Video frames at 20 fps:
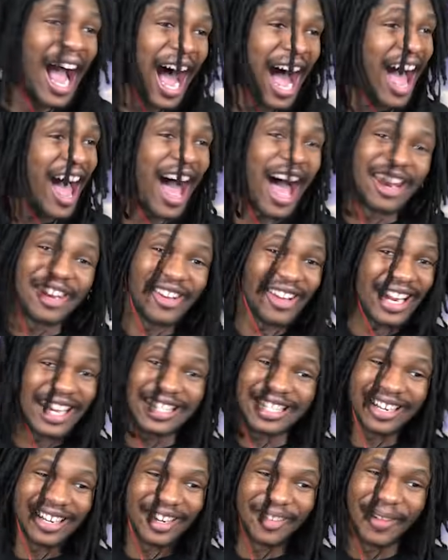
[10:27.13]
I, I know they
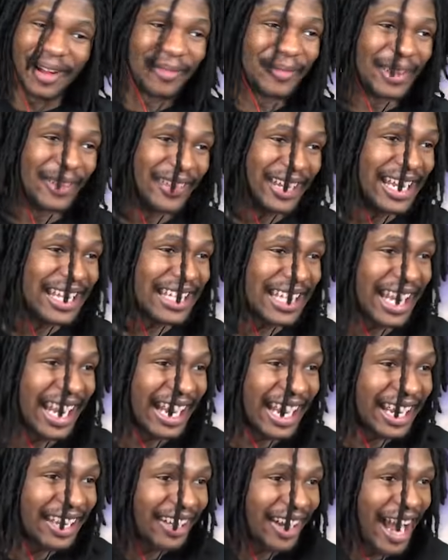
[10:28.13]
talking about me when they said
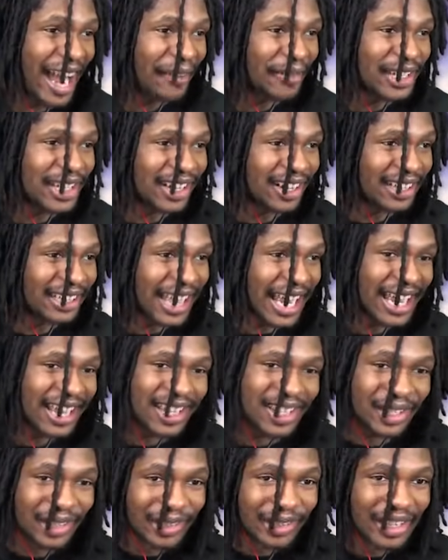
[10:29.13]
I like your avatar.
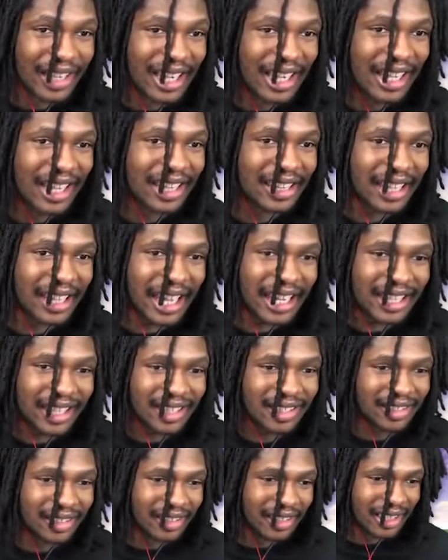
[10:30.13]
Thank you. Thank
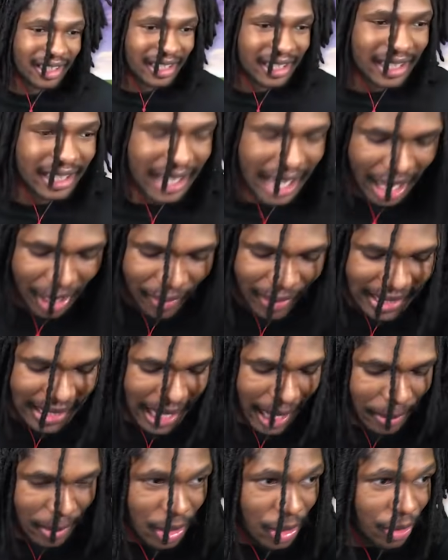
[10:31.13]
you. How do I
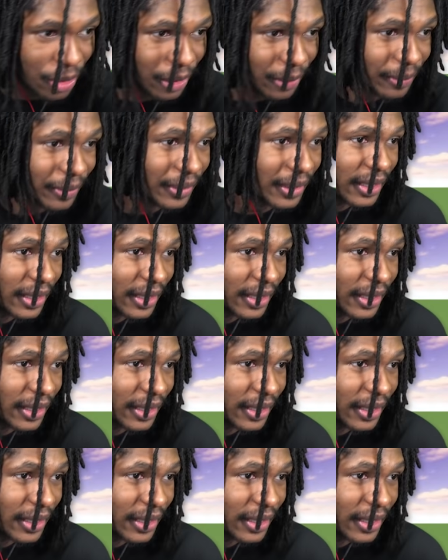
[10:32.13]
type to him?